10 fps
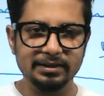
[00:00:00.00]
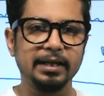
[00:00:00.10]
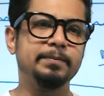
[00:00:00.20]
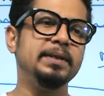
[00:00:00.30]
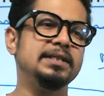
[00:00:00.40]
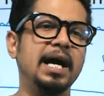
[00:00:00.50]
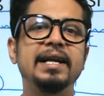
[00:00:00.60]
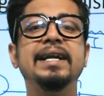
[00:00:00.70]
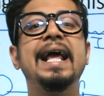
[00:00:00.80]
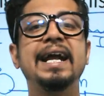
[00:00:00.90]
That means
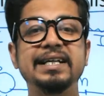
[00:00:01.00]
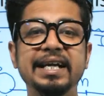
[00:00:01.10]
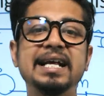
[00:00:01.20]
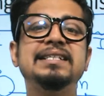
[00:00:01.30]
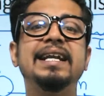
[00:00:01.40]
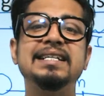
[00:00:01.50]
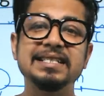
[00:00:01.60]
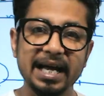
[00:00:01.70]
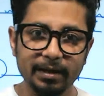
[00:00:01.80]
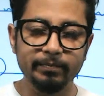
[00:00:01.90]
RNA acting as an
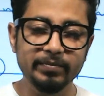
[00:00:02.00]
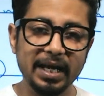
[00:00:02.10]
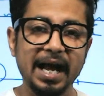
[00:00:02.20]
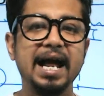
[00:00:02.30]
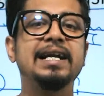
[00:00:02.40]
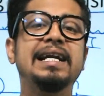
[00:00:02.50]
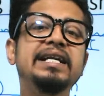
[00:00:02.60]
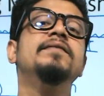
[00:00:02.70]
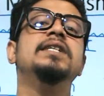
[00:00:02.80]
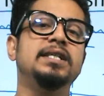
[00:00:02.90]
enzyme and
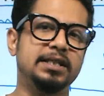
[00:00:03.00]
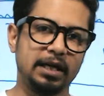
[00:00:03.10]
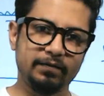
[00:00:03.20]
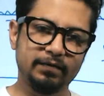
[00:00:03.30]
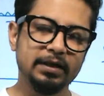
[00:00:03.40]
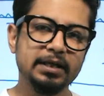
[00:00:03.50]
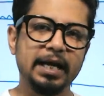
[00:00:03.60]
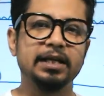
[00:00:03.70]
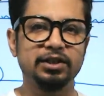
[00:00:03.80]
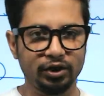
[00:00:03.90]
cleaves itself
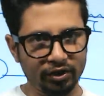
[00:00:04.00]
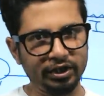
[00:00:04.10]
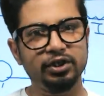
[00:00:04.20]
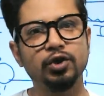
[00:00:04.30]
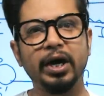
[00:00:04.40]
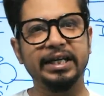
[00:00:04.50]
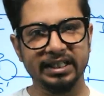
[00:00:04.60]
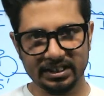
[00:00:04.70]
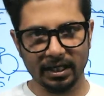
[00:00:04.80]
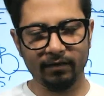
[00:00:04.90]
and rejoin
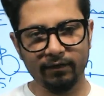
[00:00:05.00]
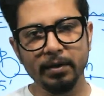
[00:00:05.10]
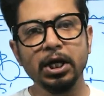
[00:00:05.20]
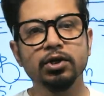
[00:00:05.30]
itself.